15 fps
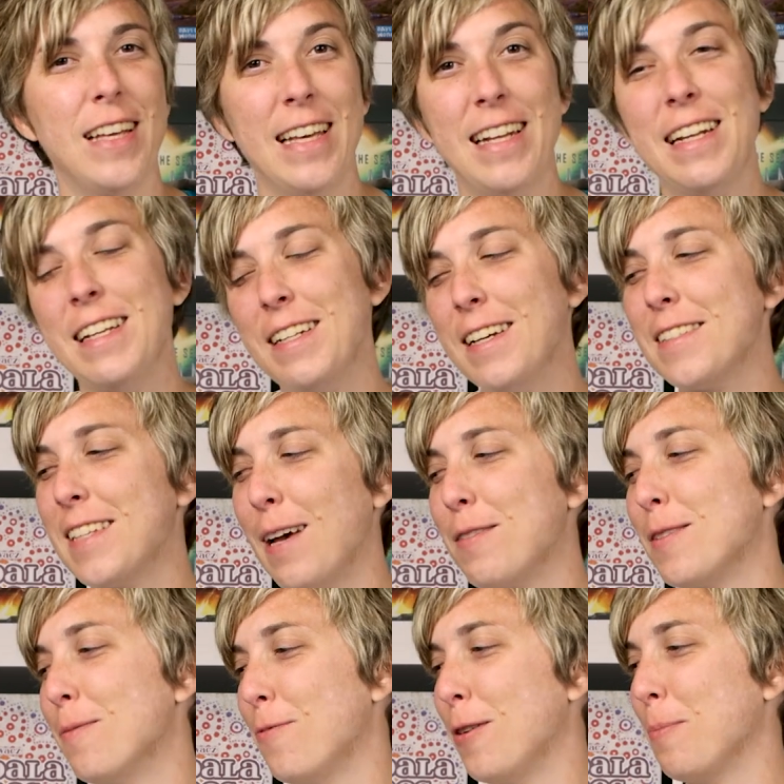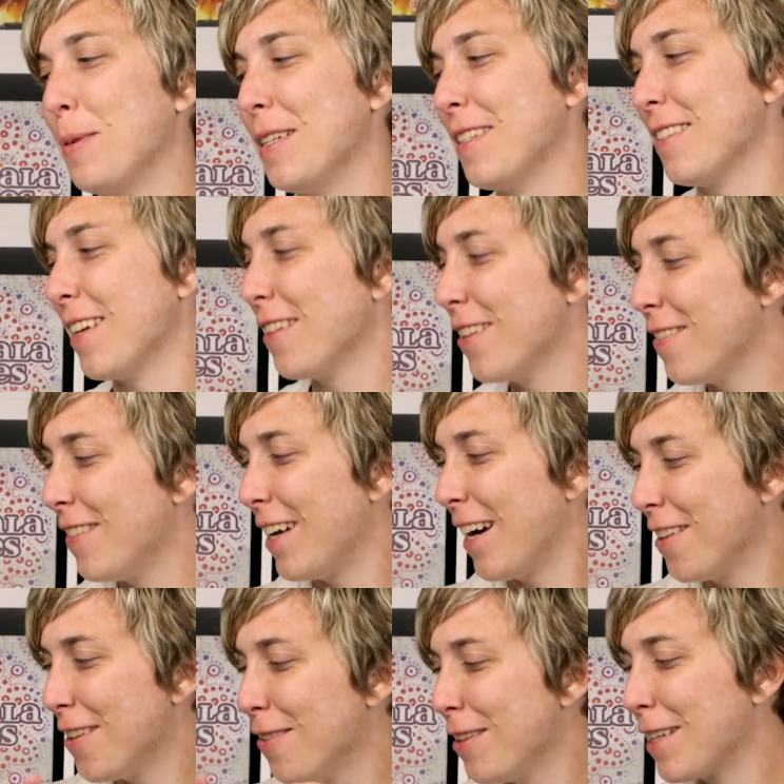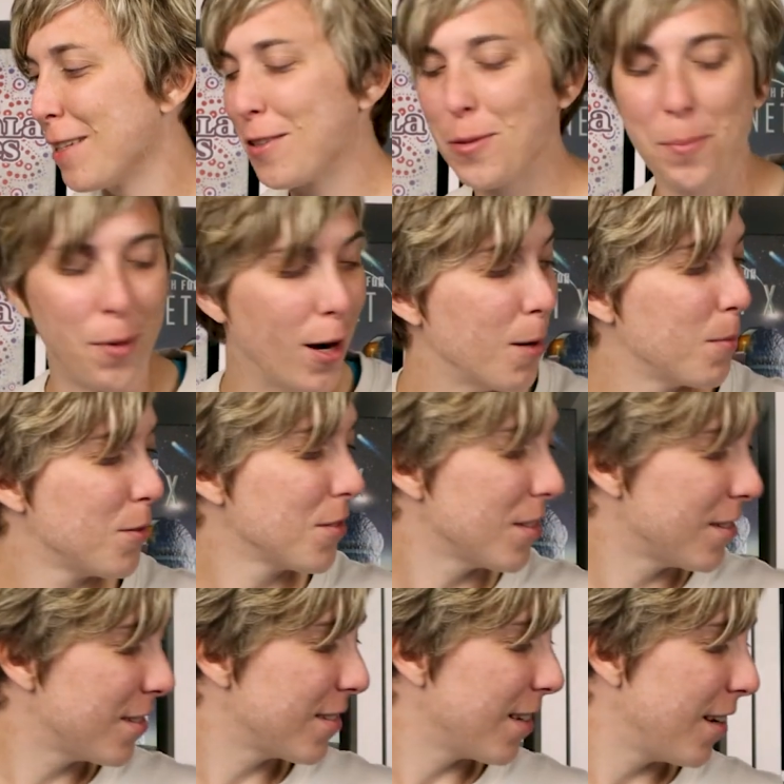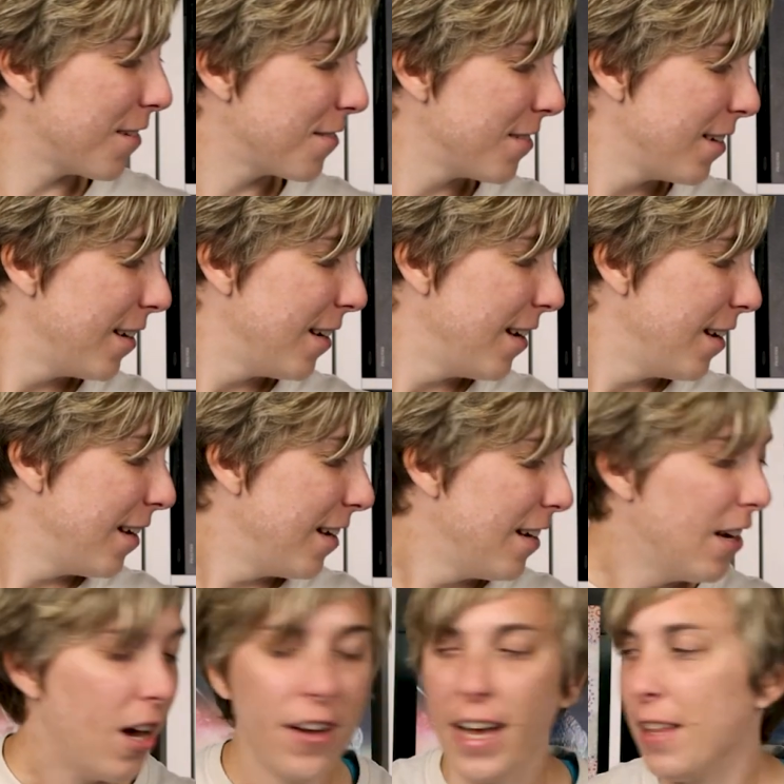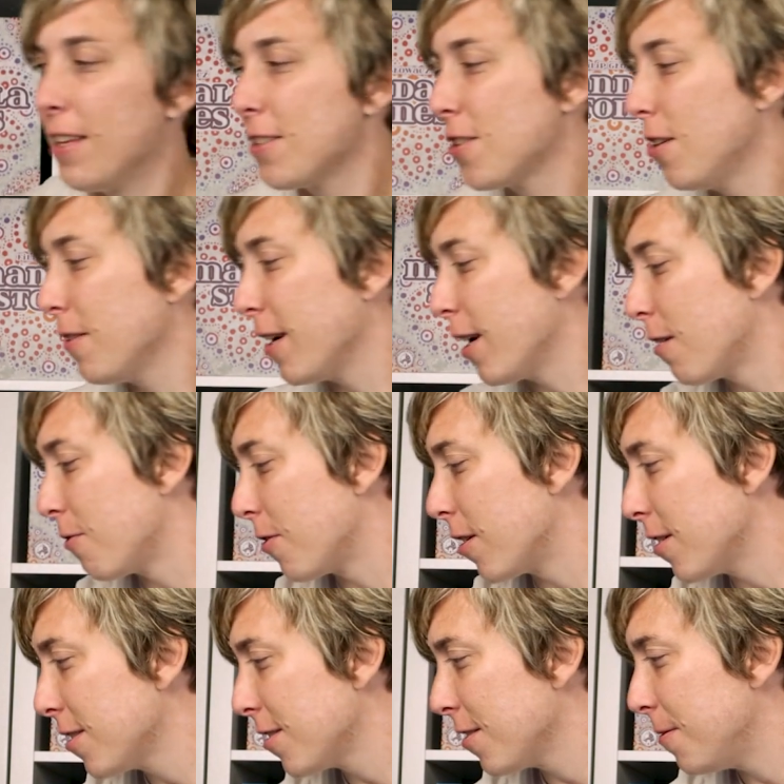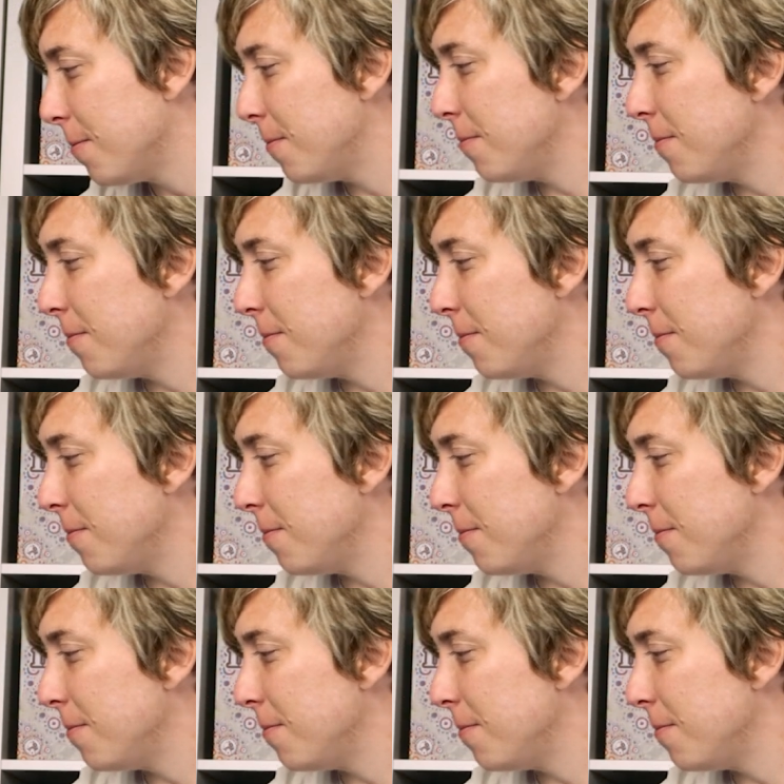It does have some fun pieces. I love like little marbles and stuff. Okay, let's go over here first.